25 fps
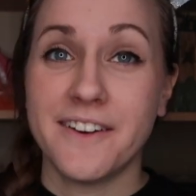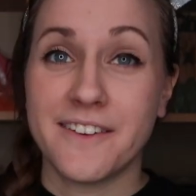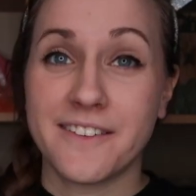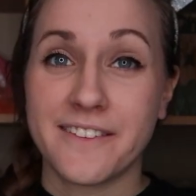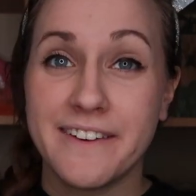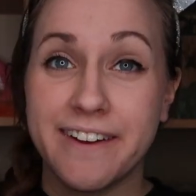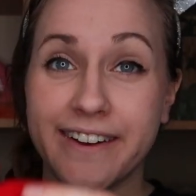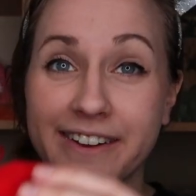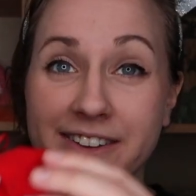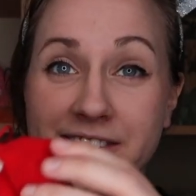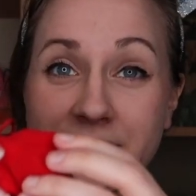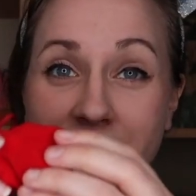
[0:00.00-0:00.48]
All
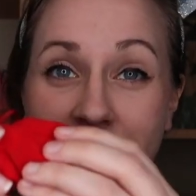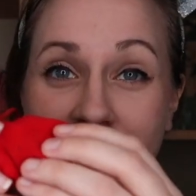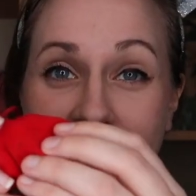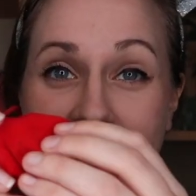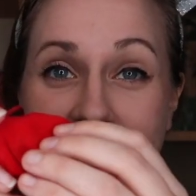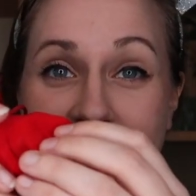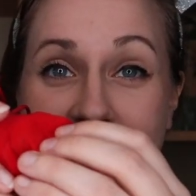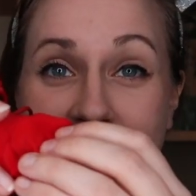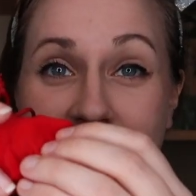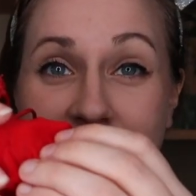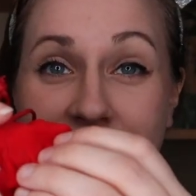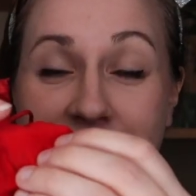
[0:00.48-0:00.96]
right, so now
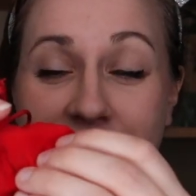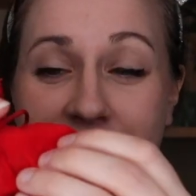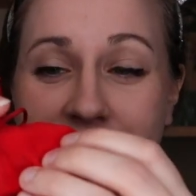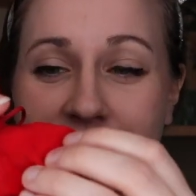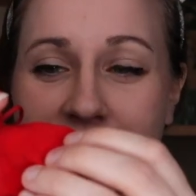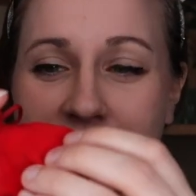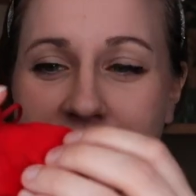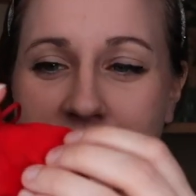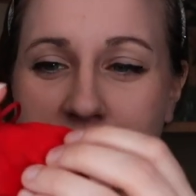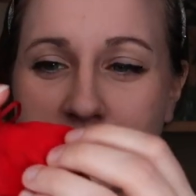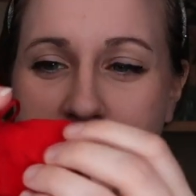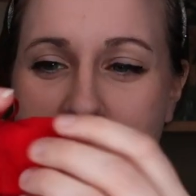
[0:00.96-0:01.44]
it's time for
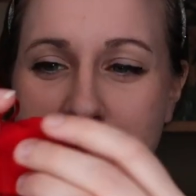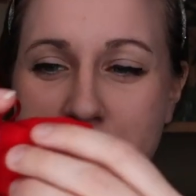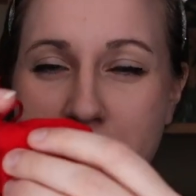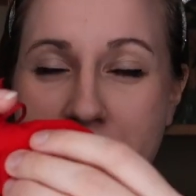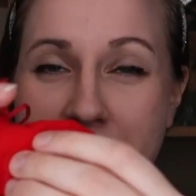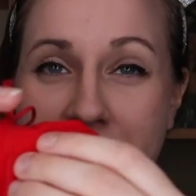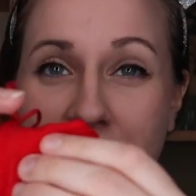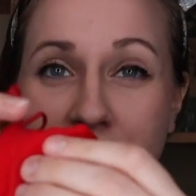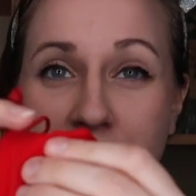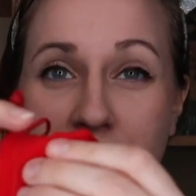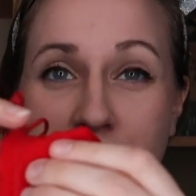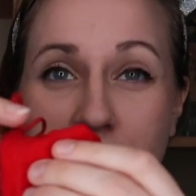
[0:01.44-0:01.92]
the red
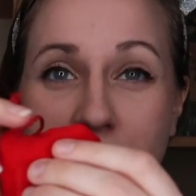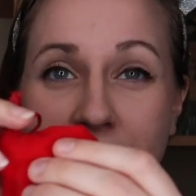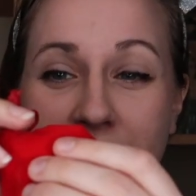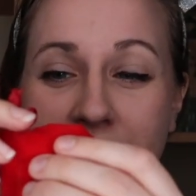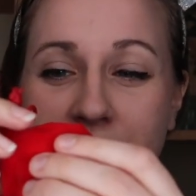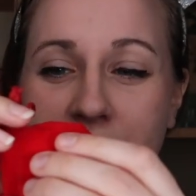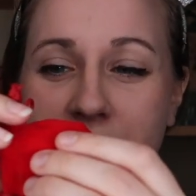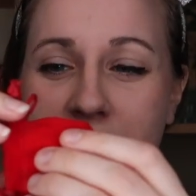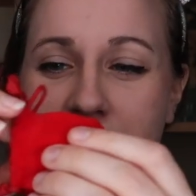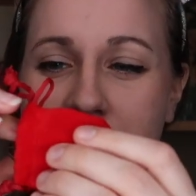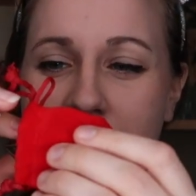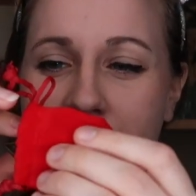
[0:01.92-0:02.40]
bag. Ooh,
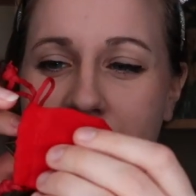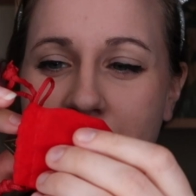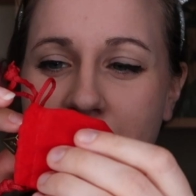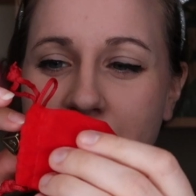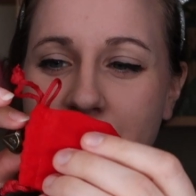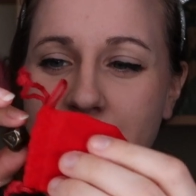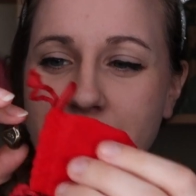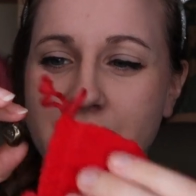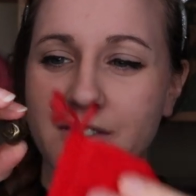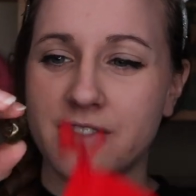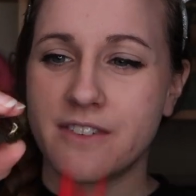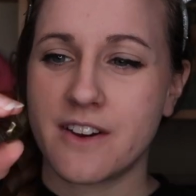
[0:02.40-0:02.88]
whatever's in
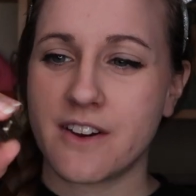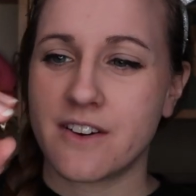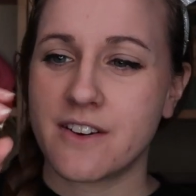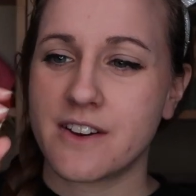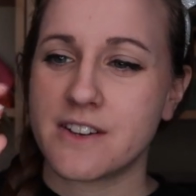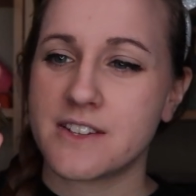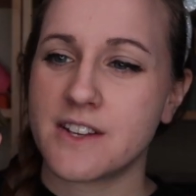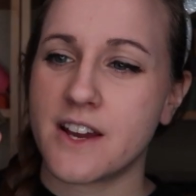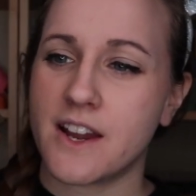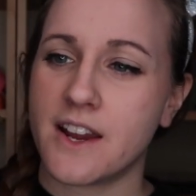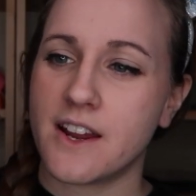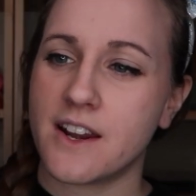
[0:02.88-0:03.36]
here is
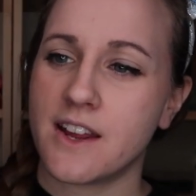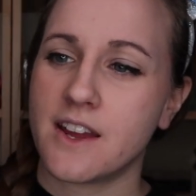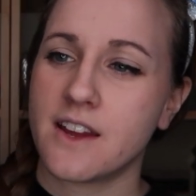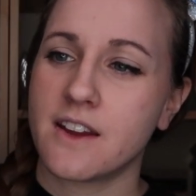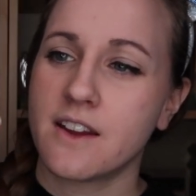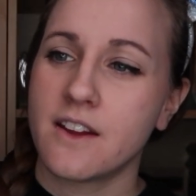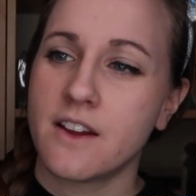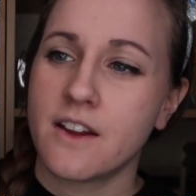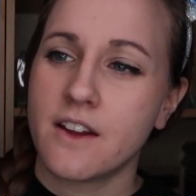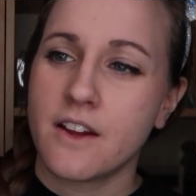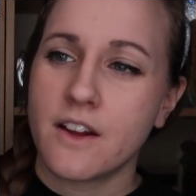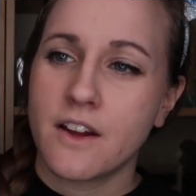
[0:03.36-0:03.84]
very
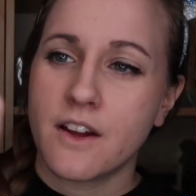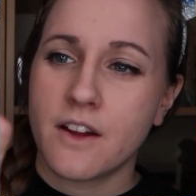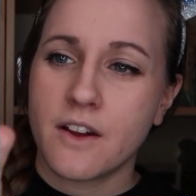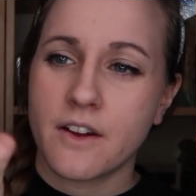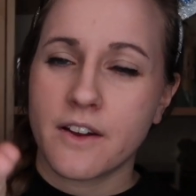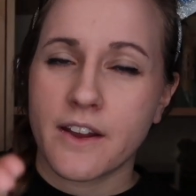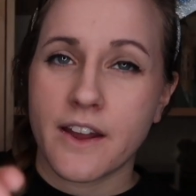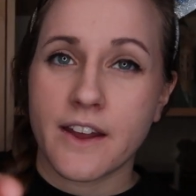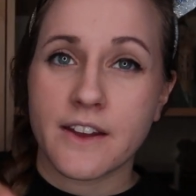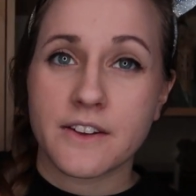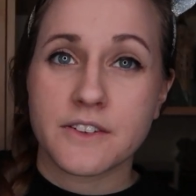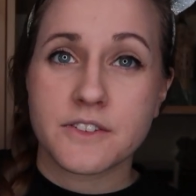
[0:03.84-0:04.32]
tiny.
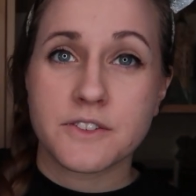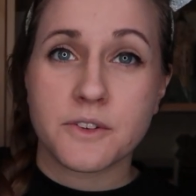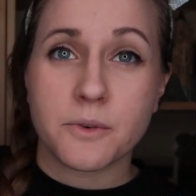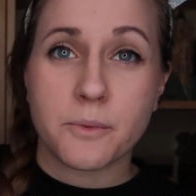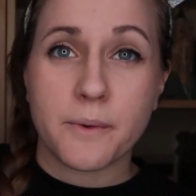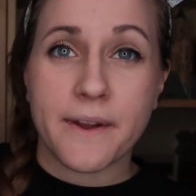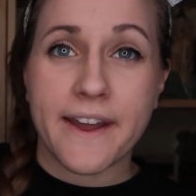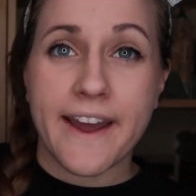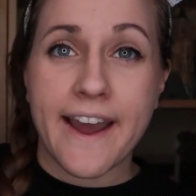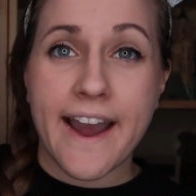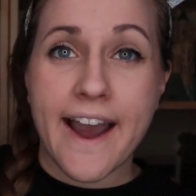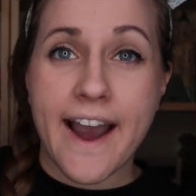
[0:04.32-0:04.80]
Okay, so
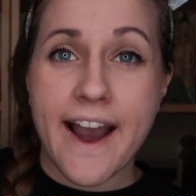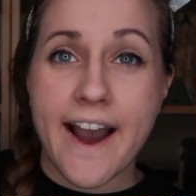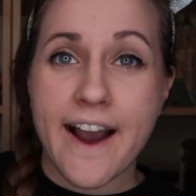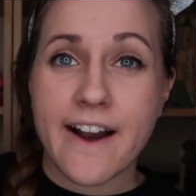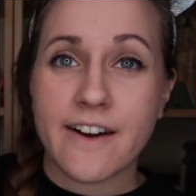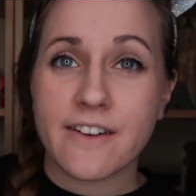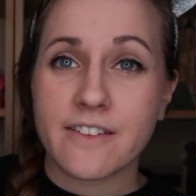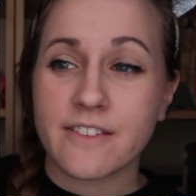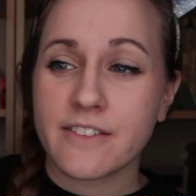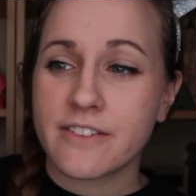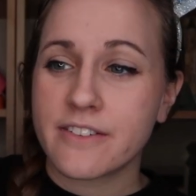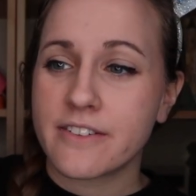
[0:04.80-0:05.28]
we
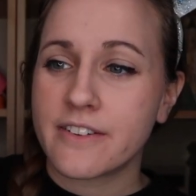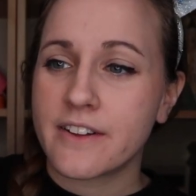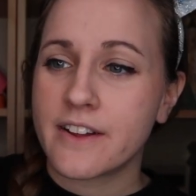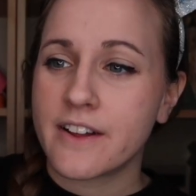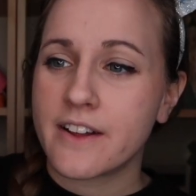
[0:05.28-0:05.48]
have